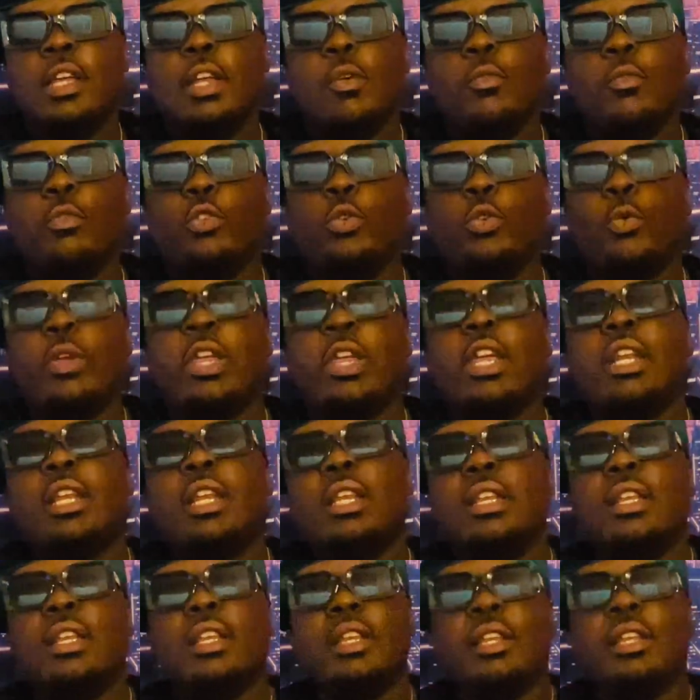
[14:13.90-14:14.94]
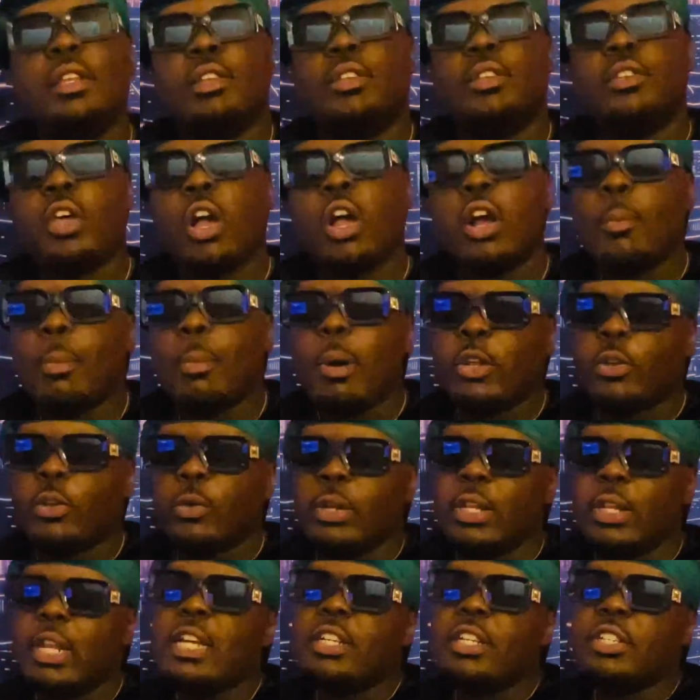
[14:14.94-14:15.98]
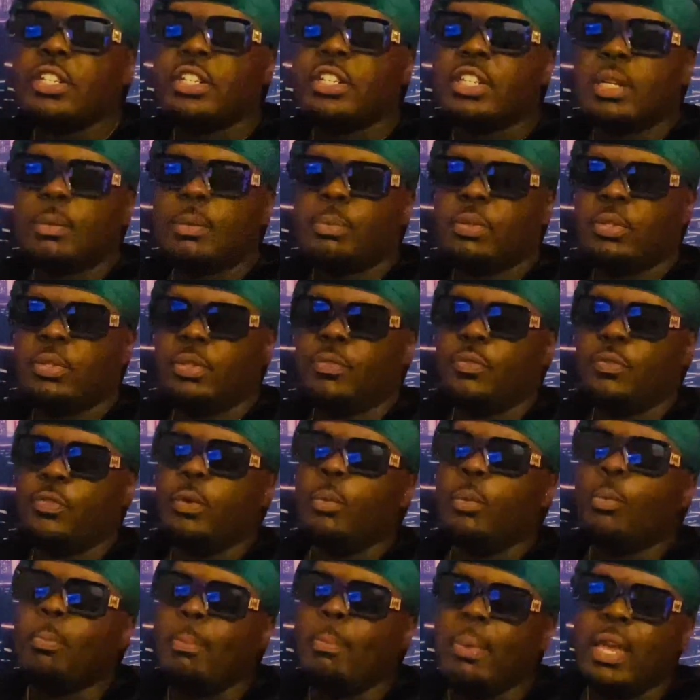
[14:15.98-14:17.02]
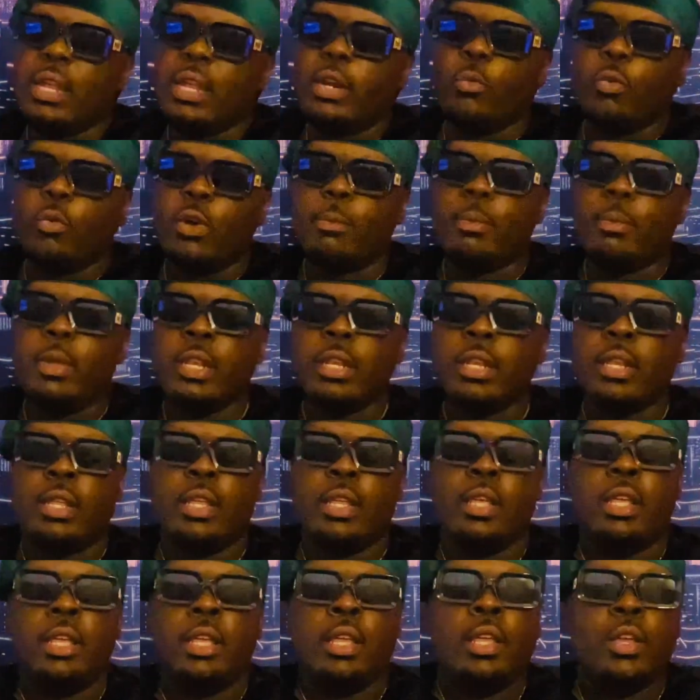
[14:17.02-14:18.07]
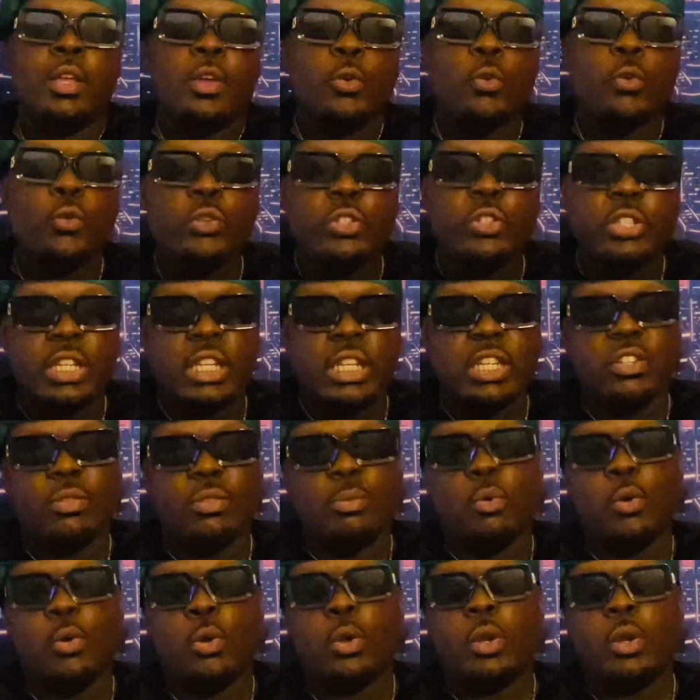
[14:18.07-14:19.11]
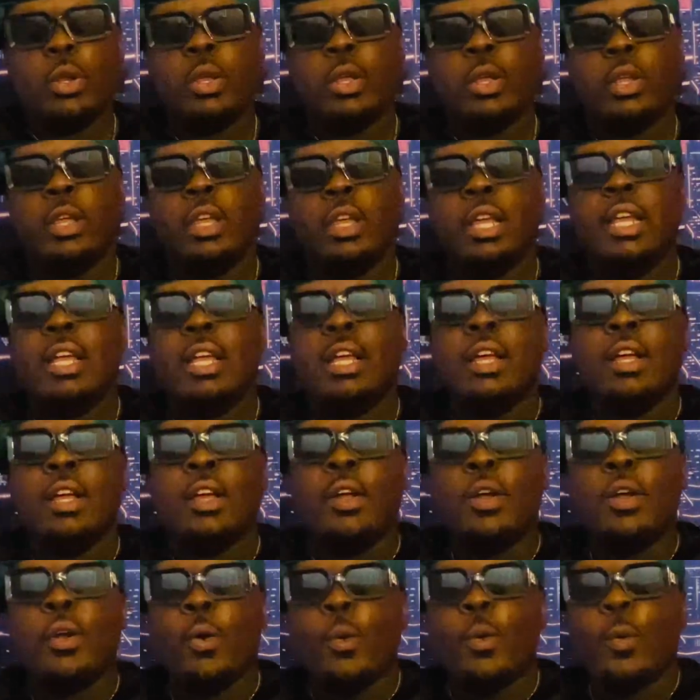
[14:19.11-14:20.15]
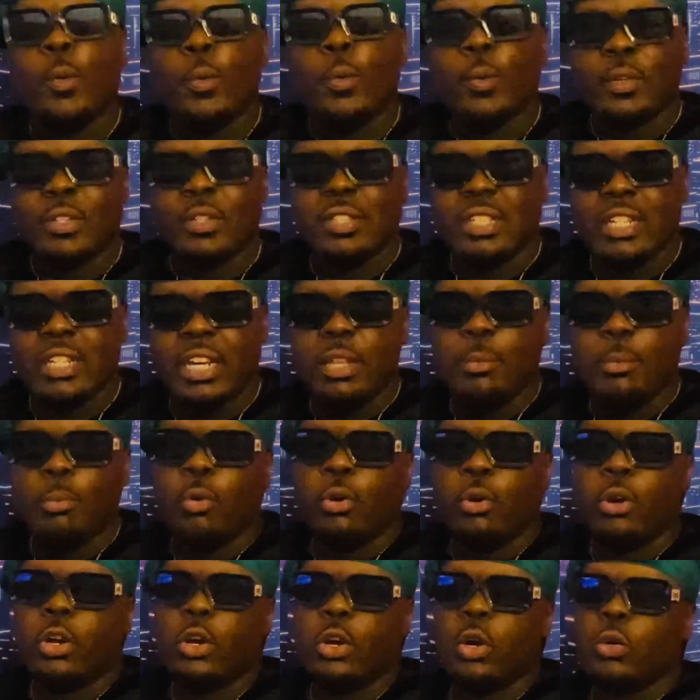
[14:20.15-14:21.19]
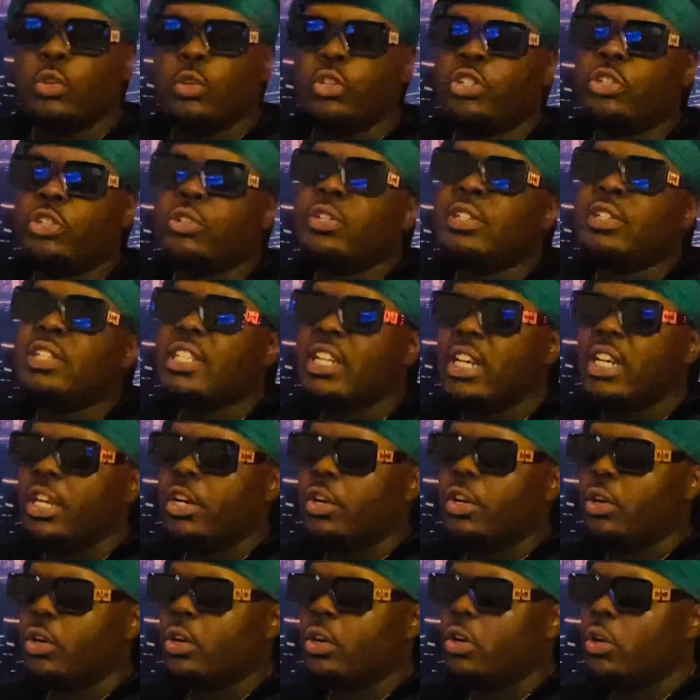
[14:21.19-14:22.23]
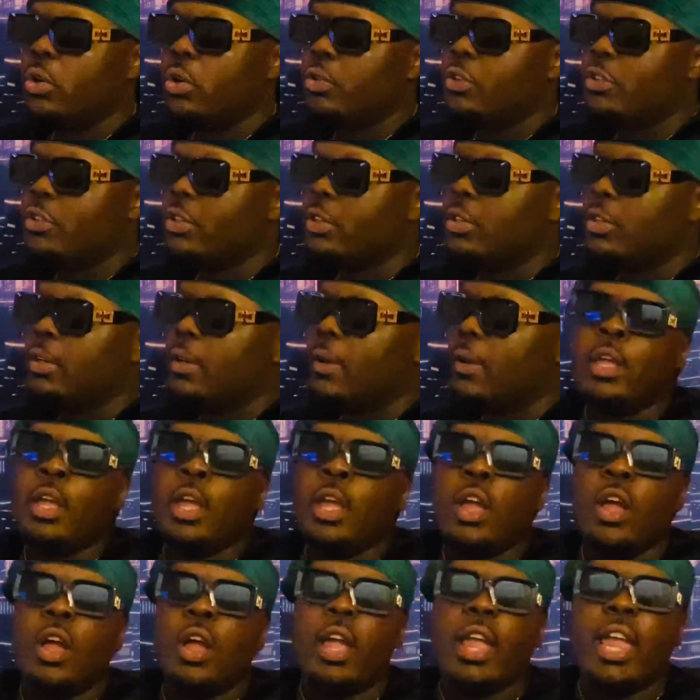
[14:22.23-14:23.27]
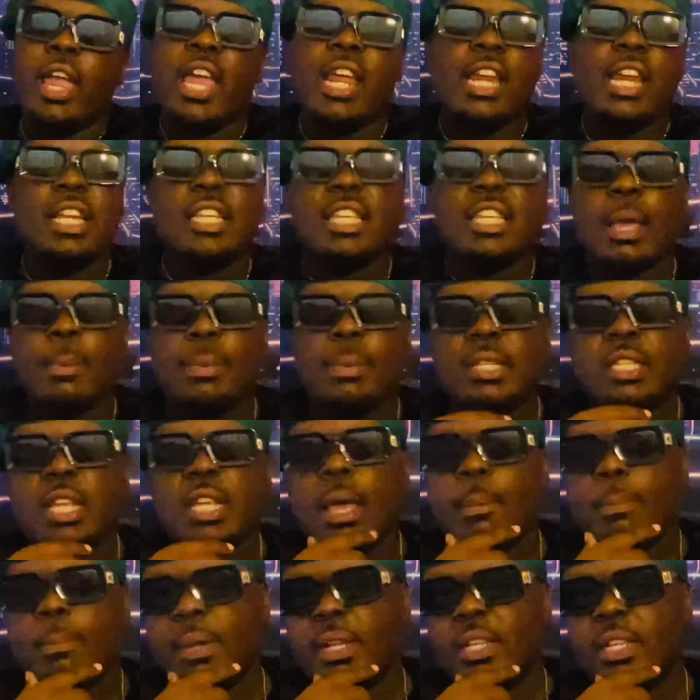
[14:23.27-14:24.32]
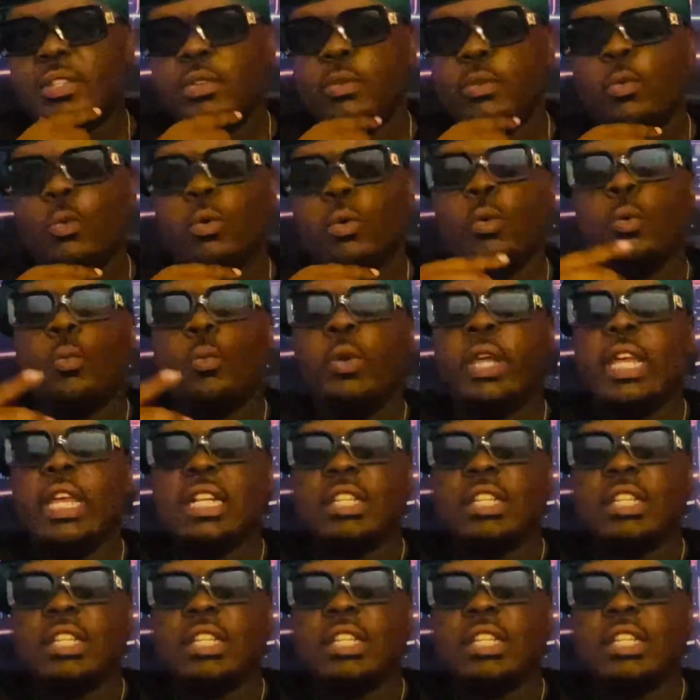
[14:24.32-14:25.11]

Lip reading: so we can talk about the relationships from men, women, who cheats more, city boy culture, city girl culture, any type of topics. We can